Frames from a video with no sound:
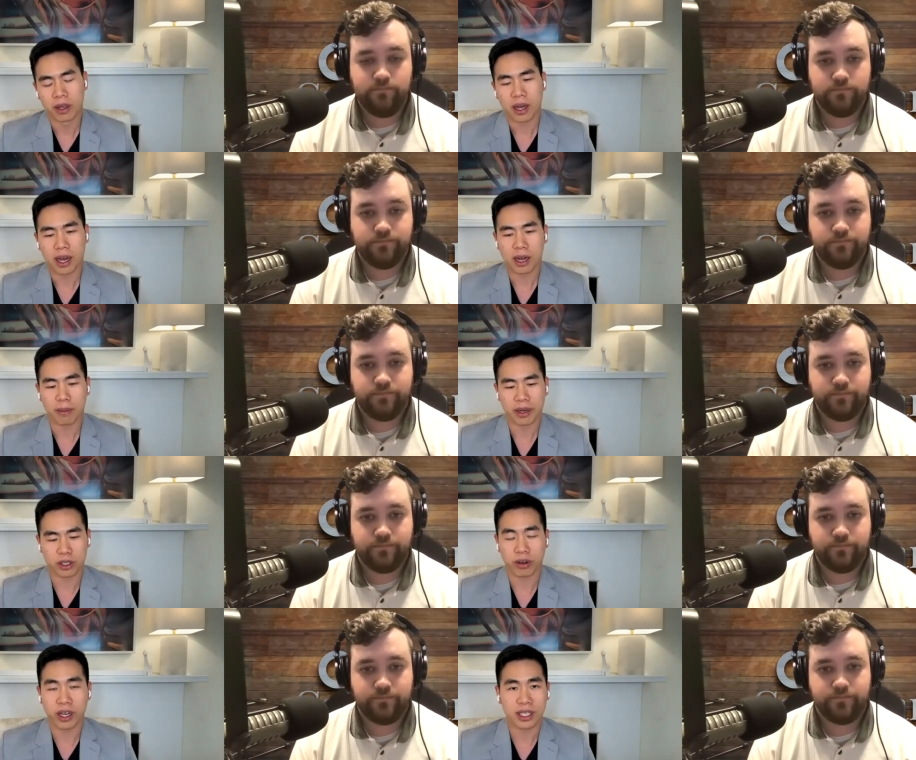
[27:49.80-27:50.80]
Speaker 1: Um, and it's
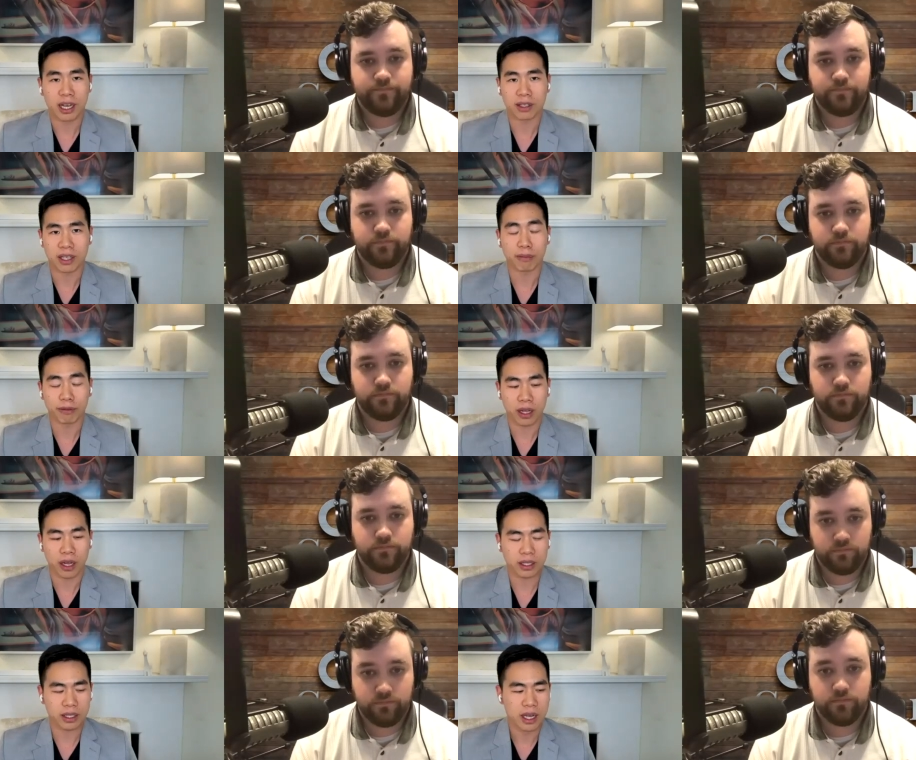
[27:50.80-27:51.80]
crazy how time
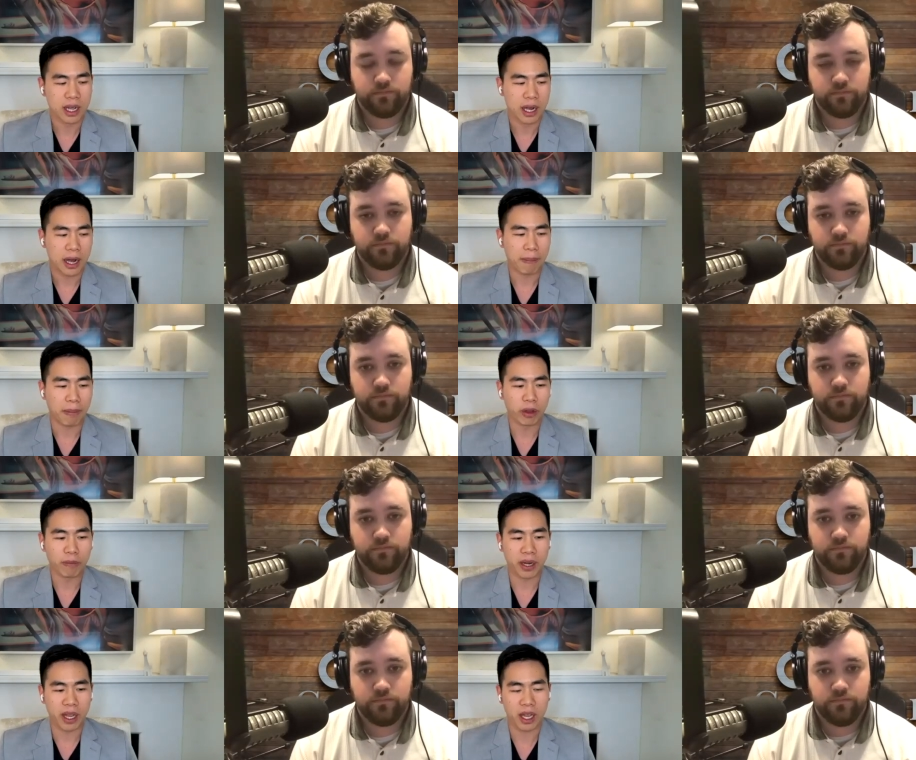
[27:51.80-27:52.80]
flies. Uh, but
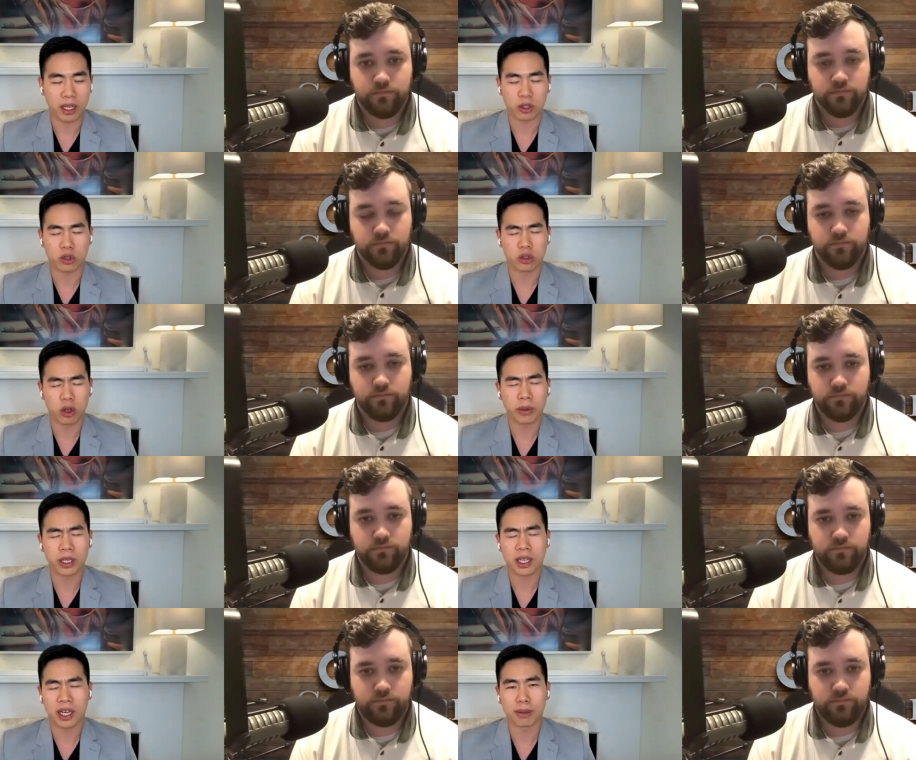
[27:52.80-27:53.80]
we've been hit so many
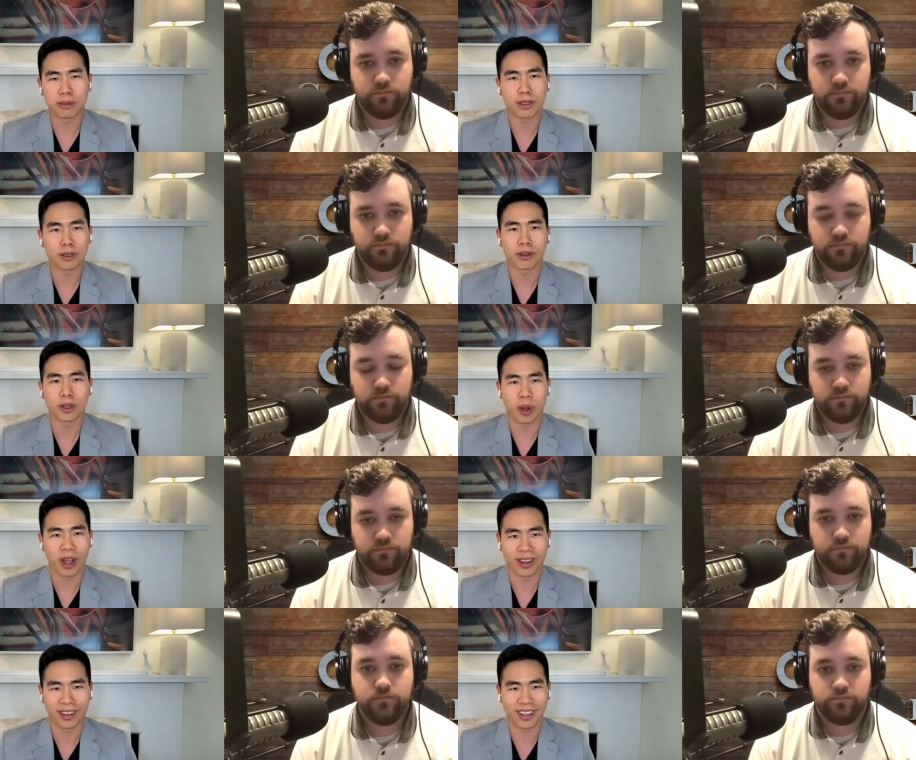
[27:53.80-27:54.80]
times along the
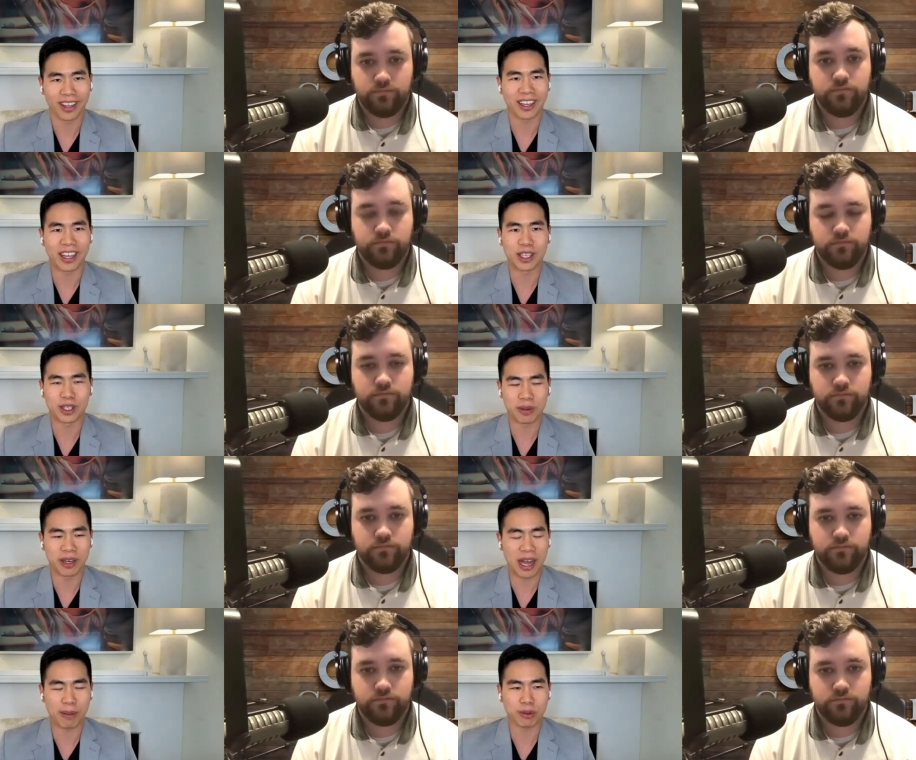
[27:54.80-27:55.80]
way. Like it's
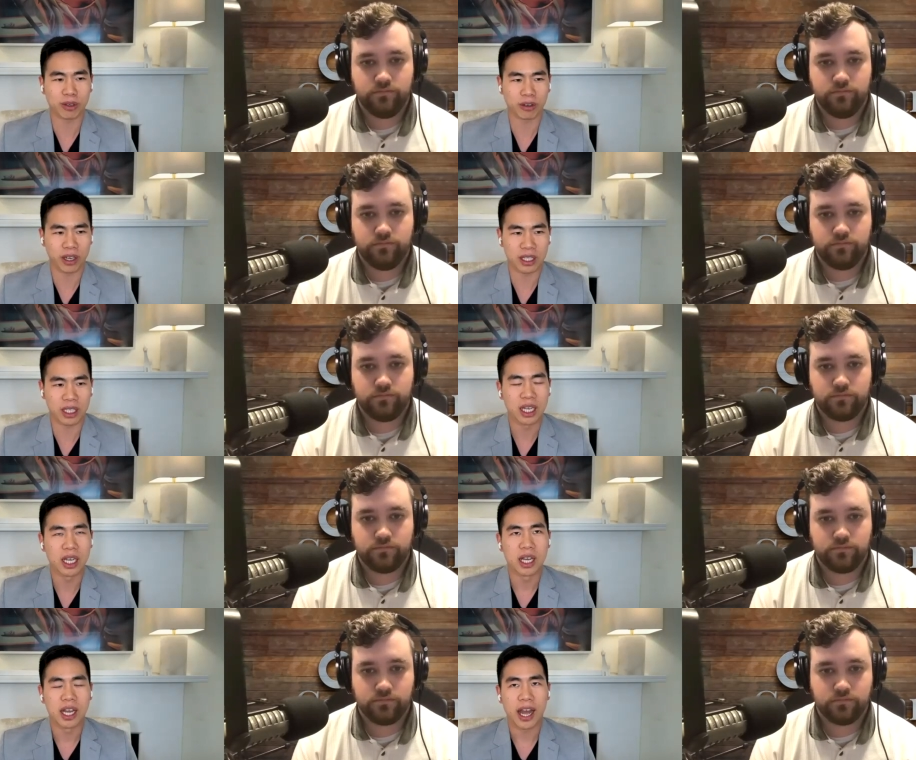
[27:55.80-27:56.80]
been absolutely crazy.
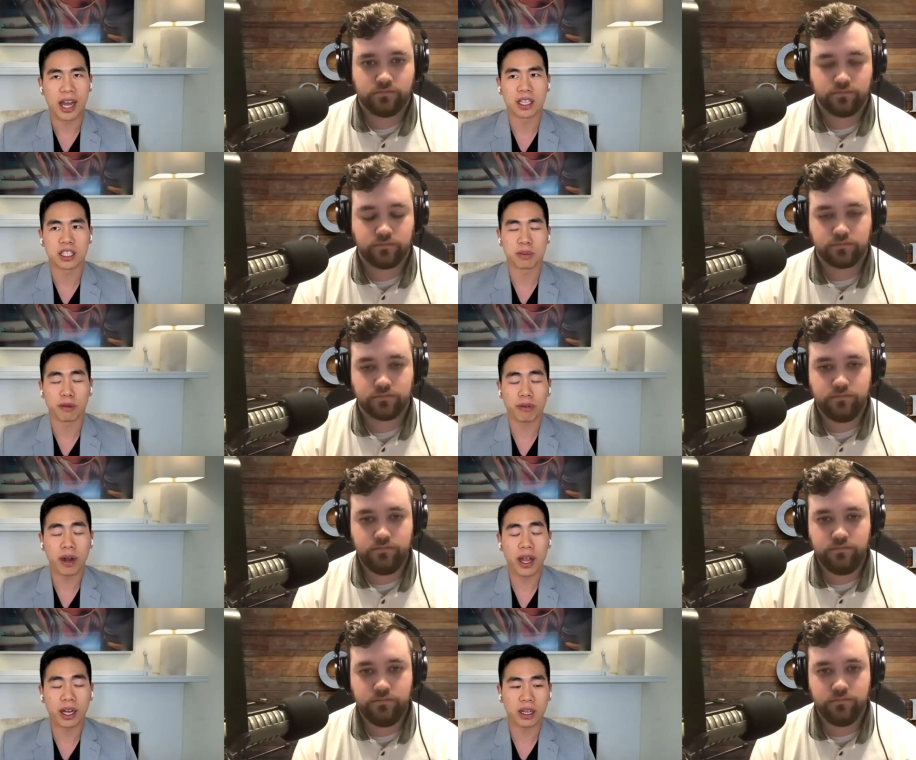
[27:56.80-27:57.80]
And to be
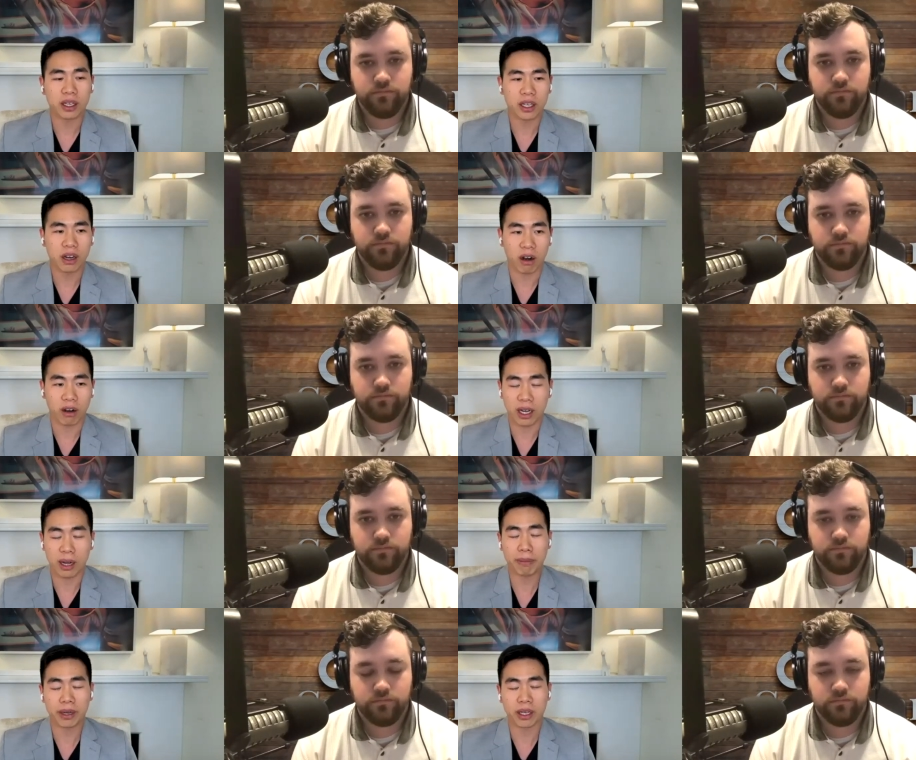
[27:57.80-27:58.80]
frank, our
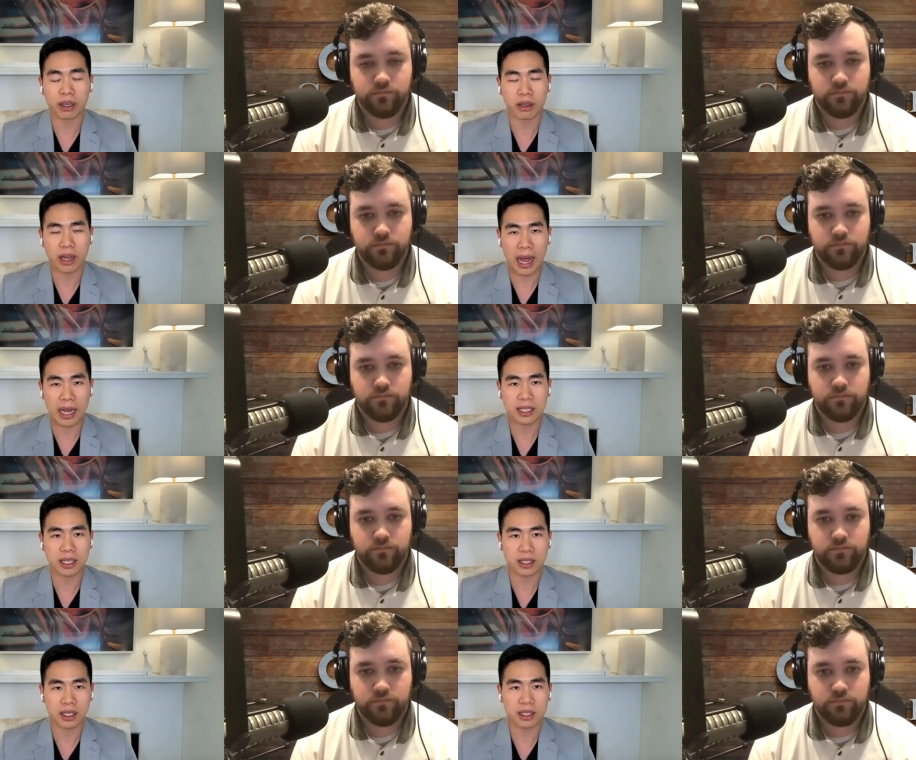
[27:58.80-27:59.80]
company, as it
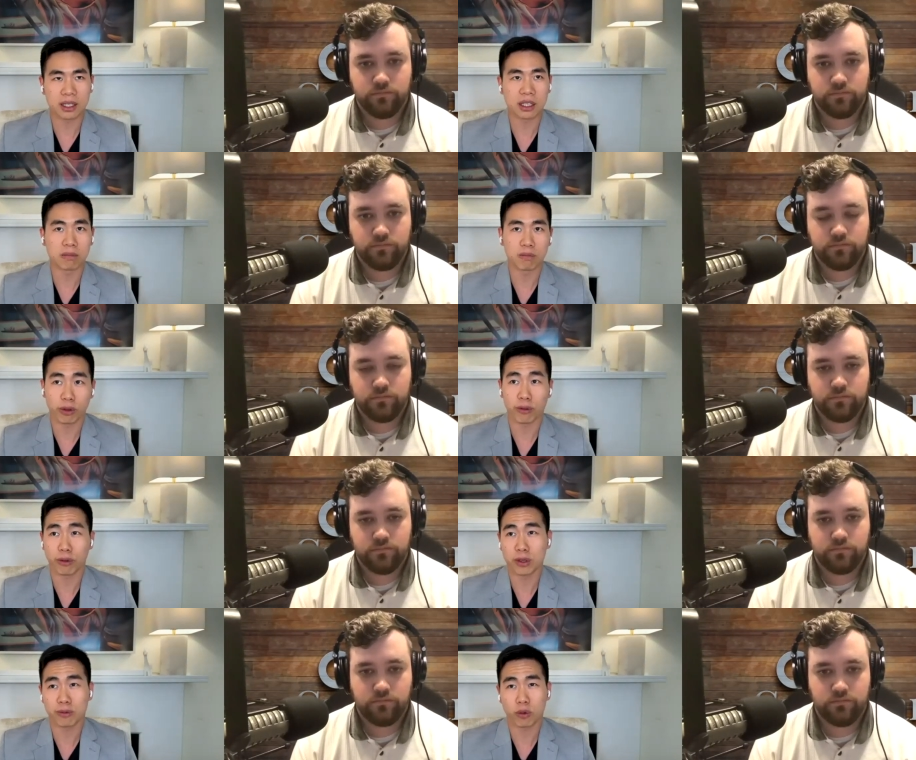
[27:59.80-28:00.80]
existed for the
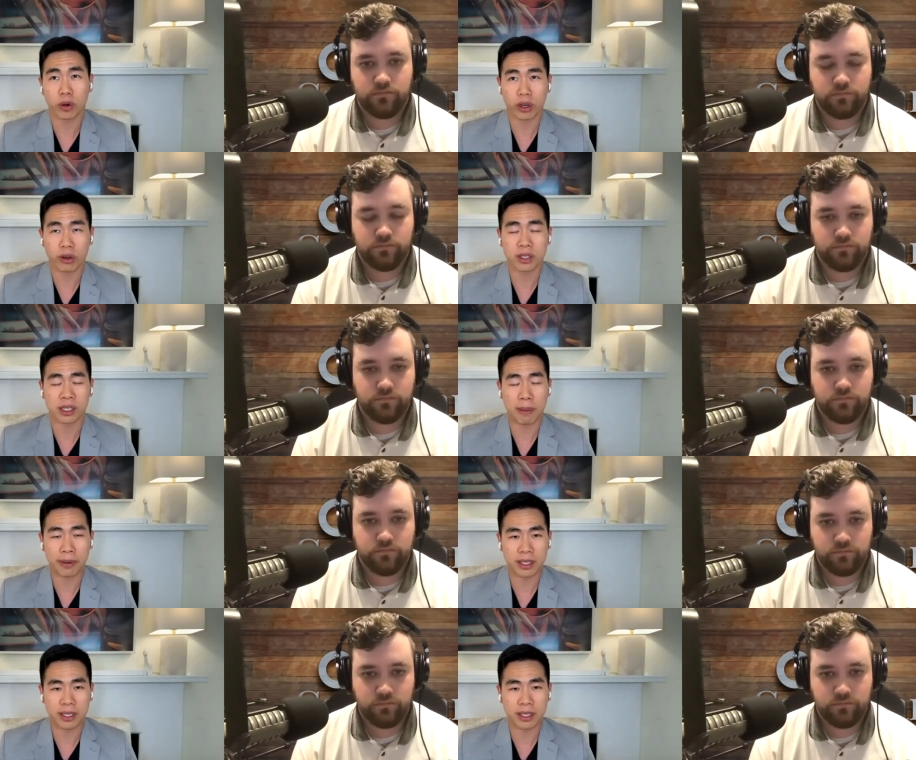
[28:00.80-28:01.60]
first four years of the company's